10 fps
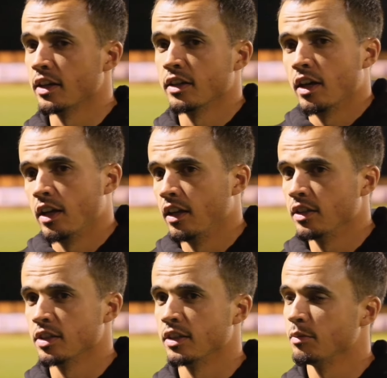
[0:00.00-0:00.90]
And
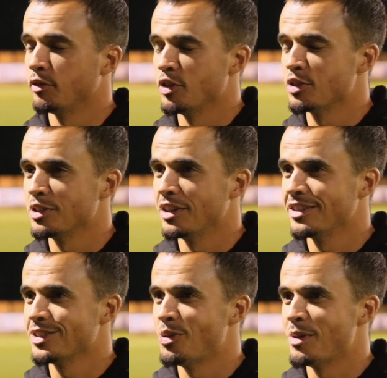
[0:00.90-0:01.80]
listen, I'm the first to
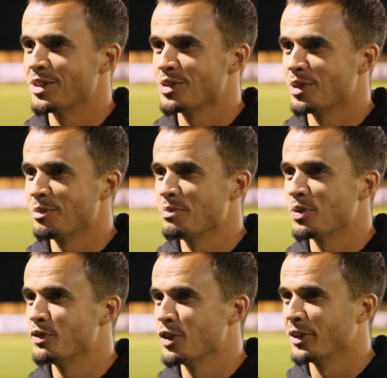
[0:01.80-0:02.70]
hold my hands up when I've been
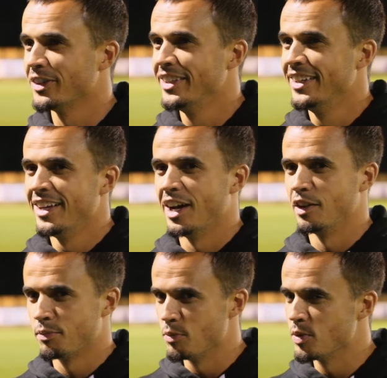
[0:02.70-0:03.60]
proved wrong, and
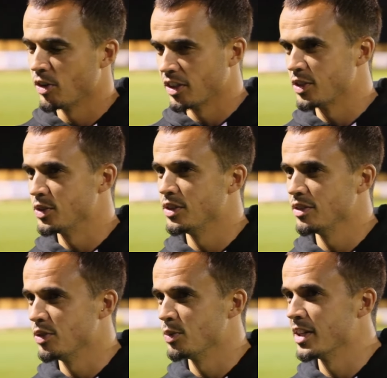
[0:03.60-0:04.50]
they've proved me wrong in a
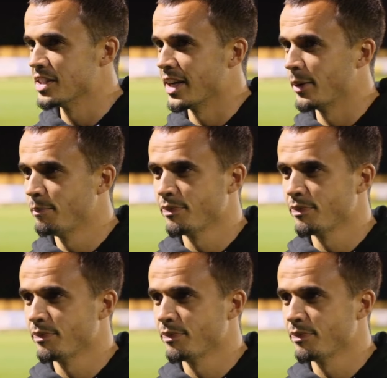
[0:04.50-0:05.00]
good way today.